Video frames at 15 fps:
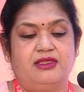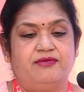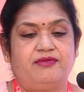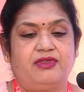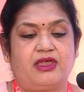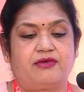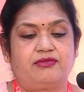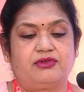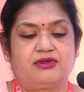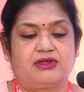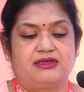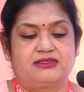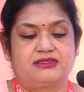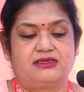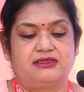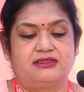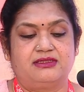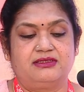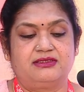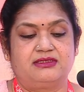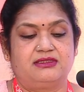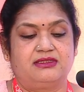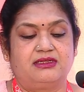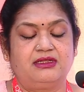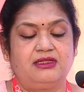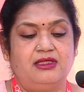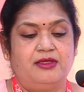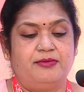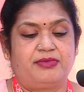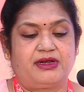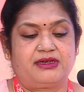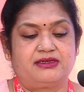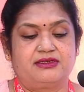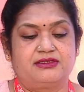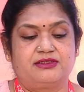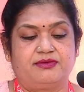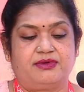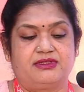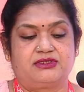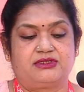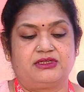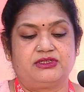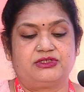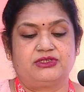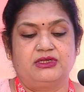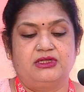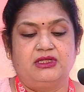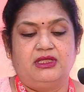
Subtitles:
we have to consider this in the pregnancy wastage.